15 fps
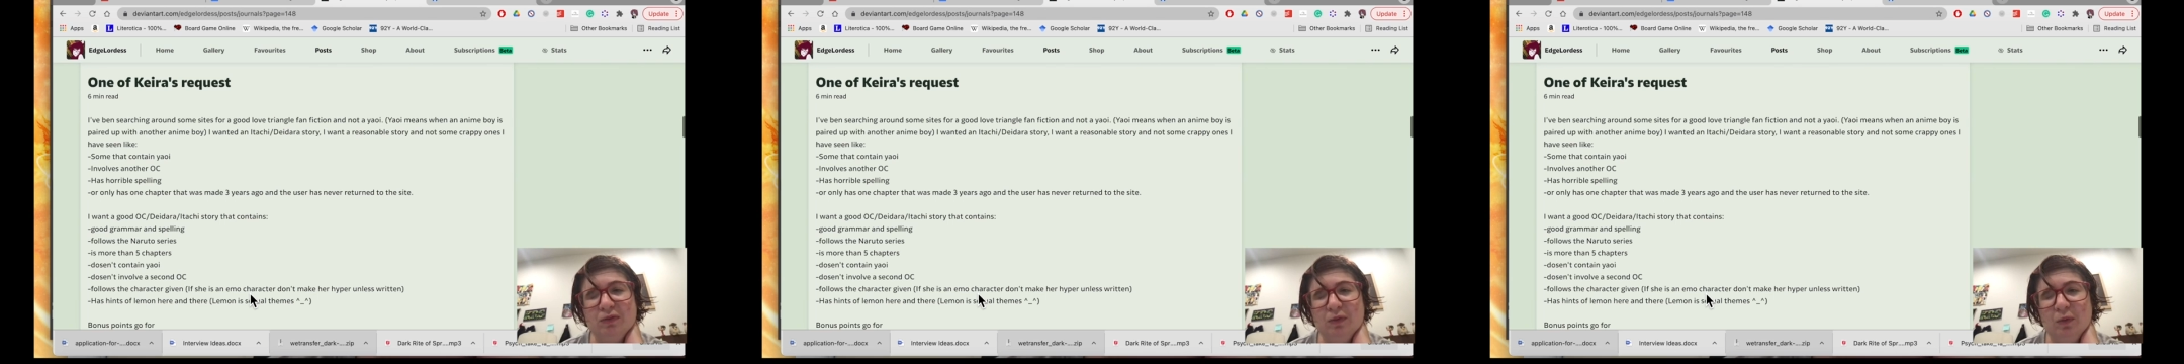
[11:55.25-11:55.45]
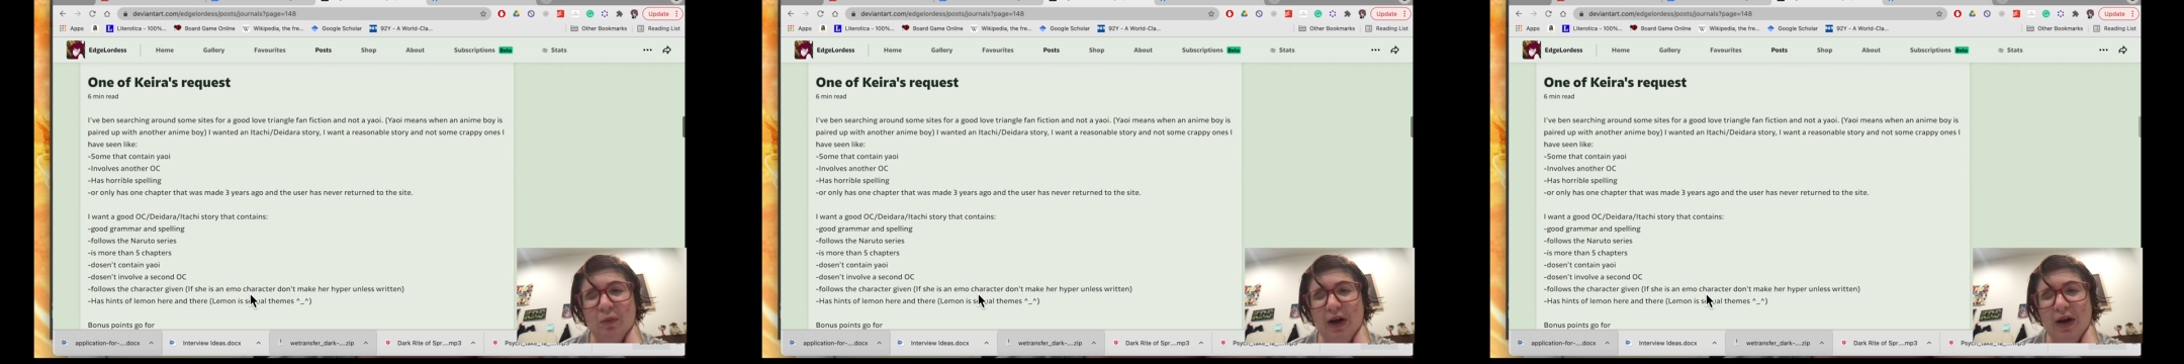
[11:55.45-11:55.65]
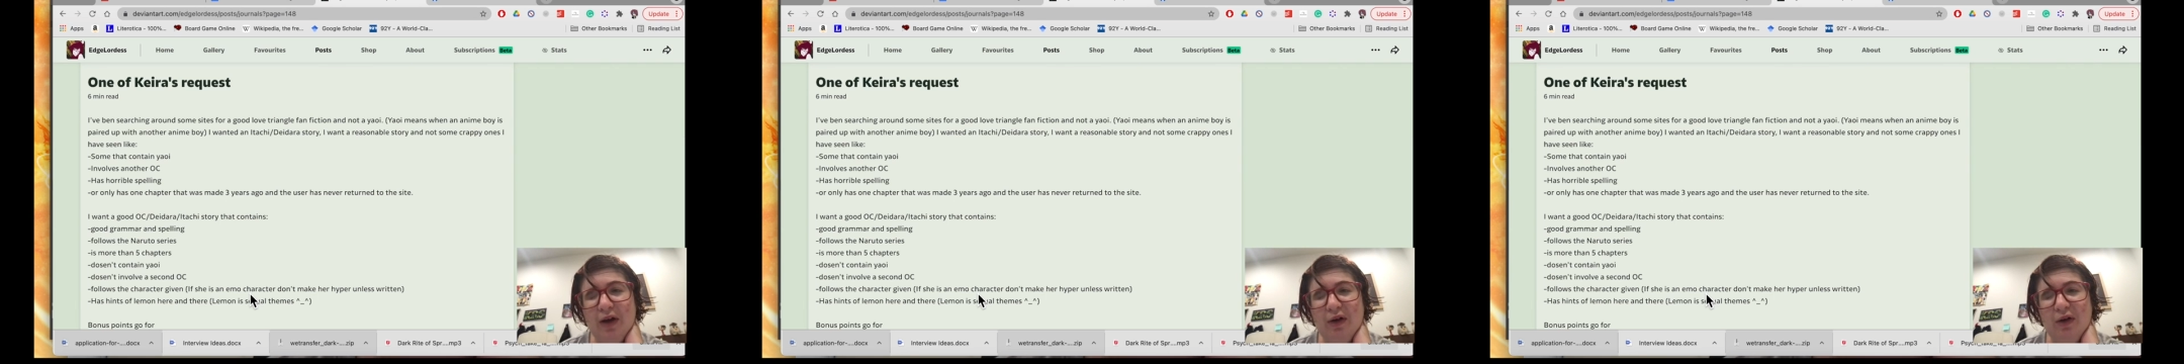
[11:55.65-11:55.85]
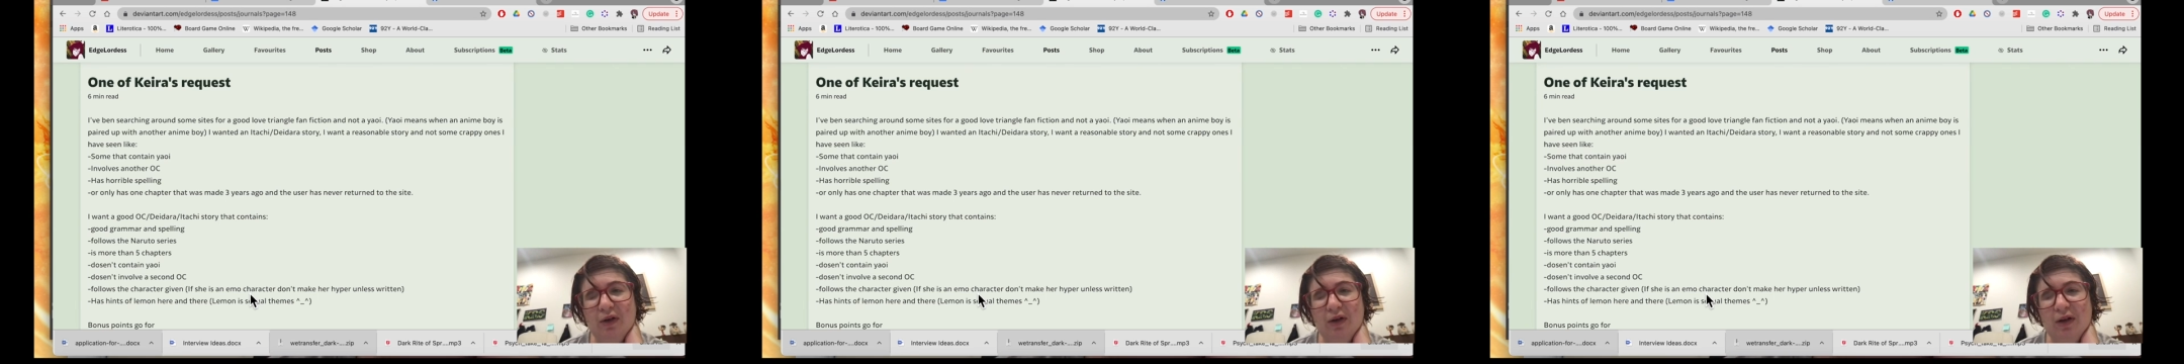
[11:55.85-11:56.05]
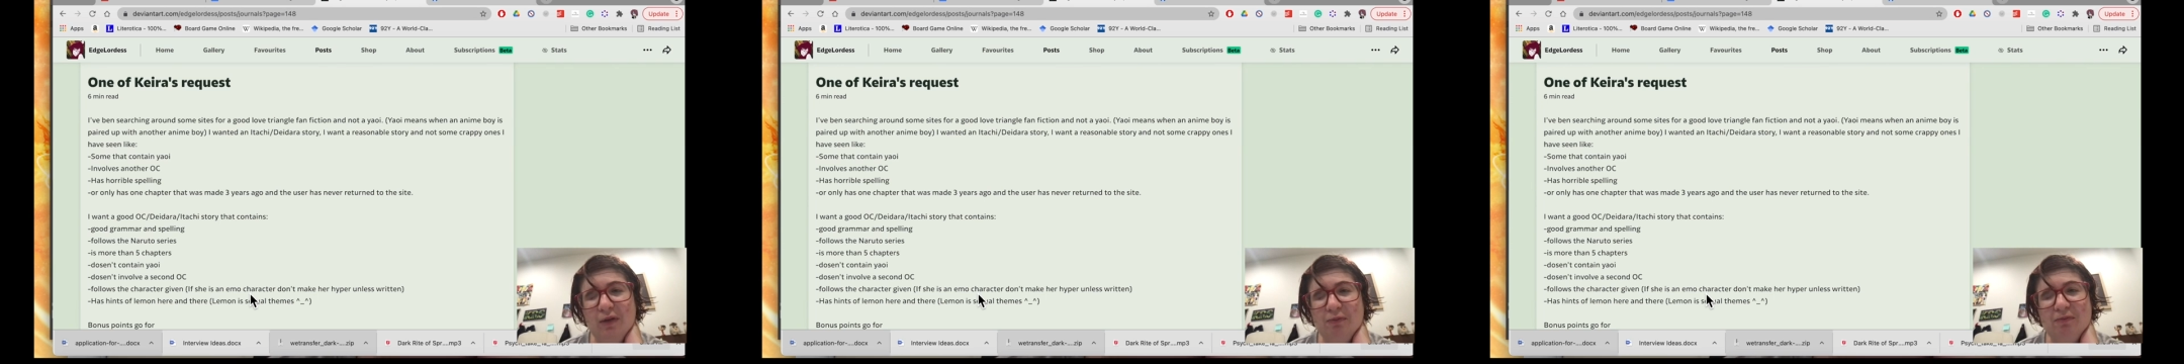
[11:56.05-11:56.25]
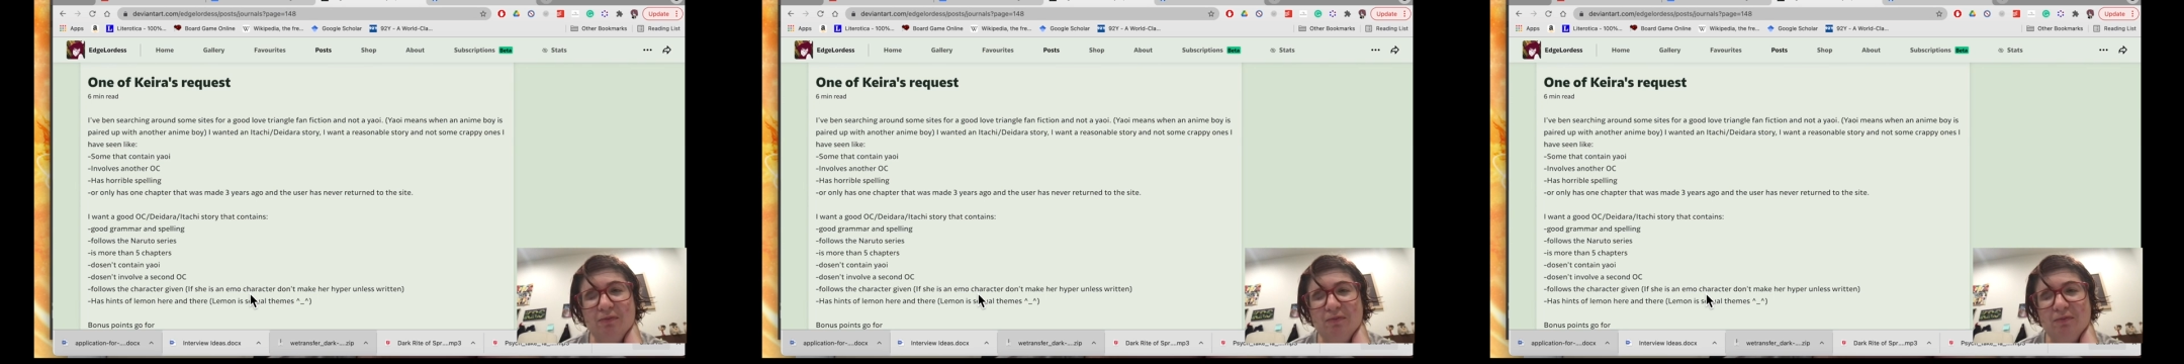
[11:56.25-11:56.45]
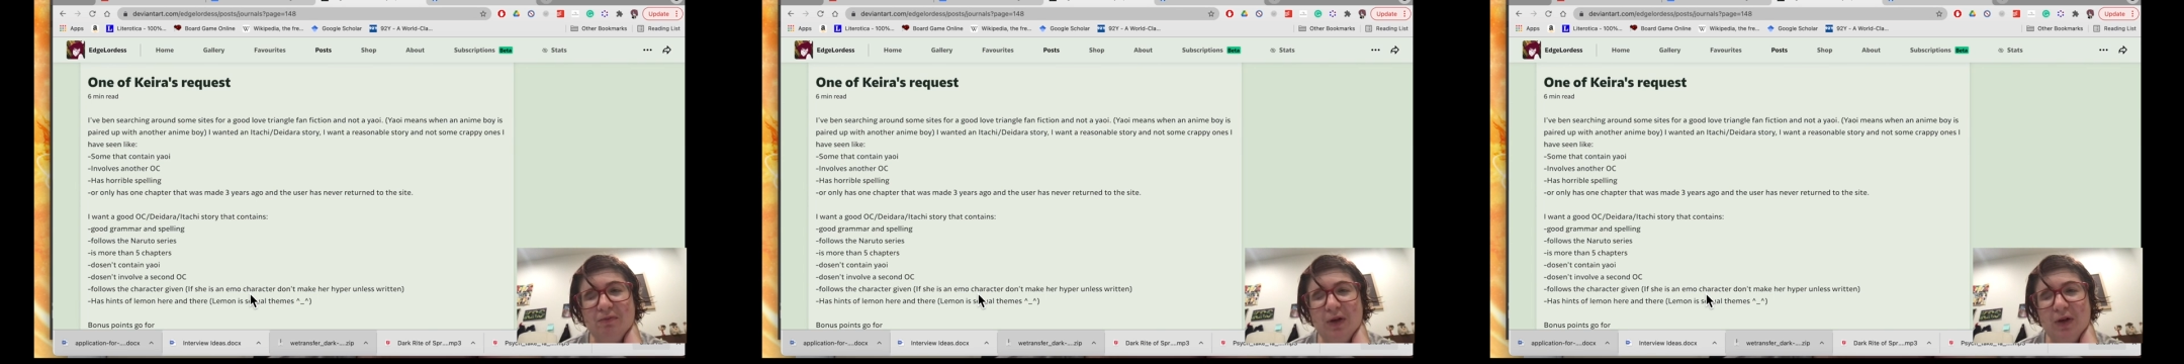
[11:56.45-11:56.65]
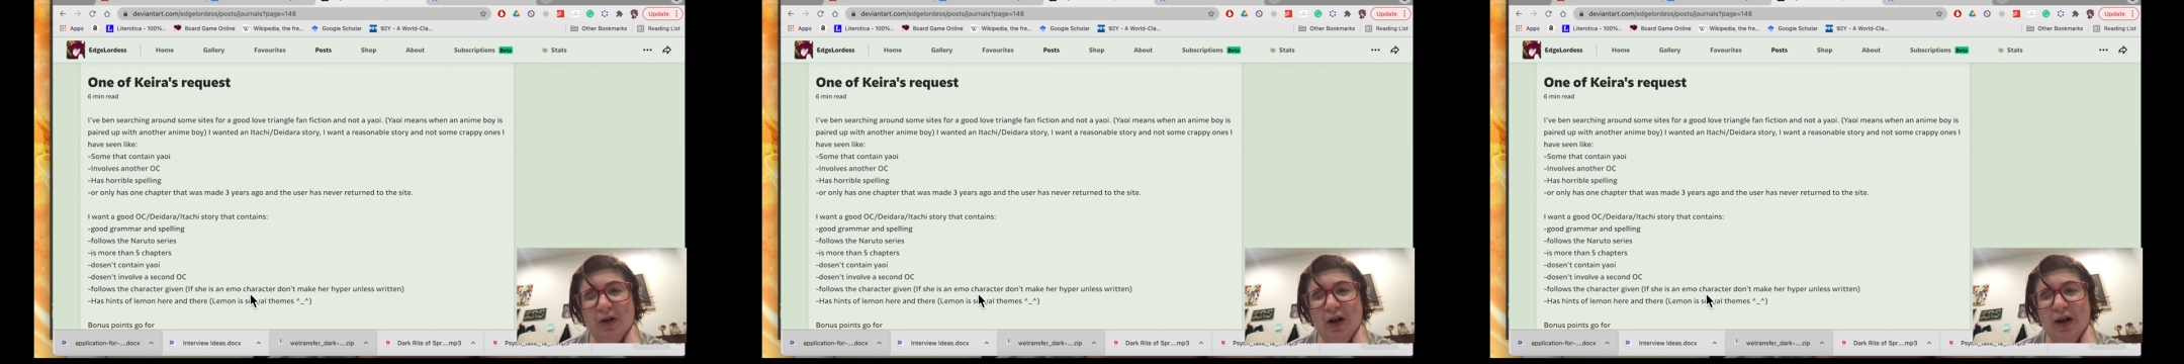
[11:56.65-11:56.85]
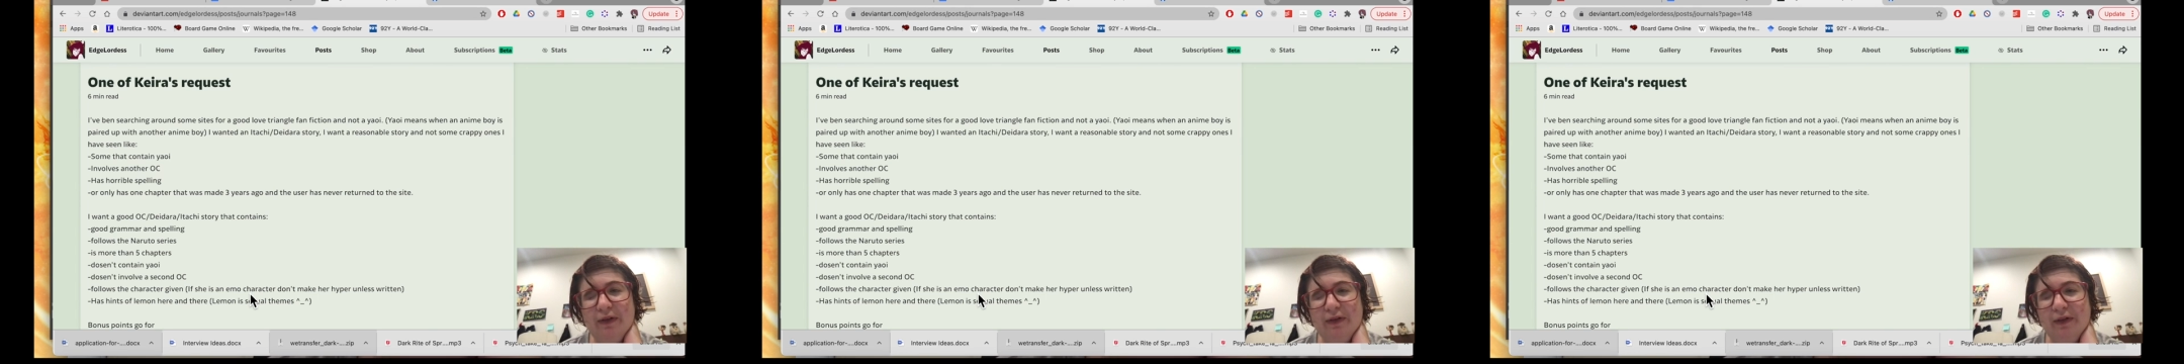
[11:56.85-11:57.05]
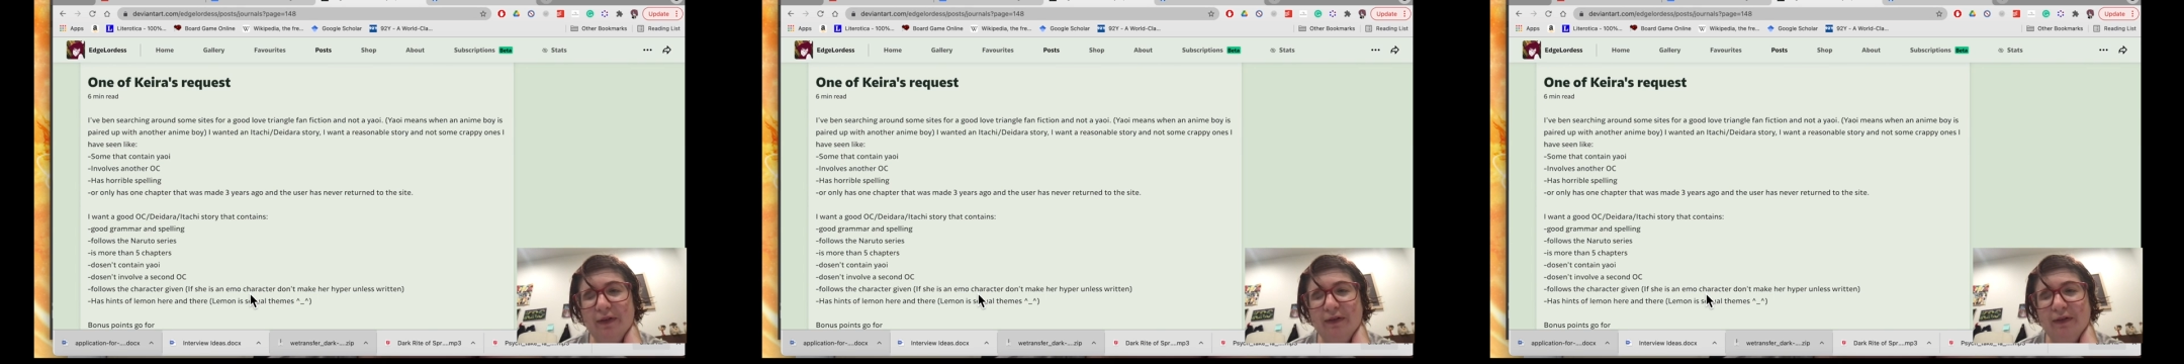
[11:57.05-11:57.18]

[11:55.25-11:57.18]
well, they're not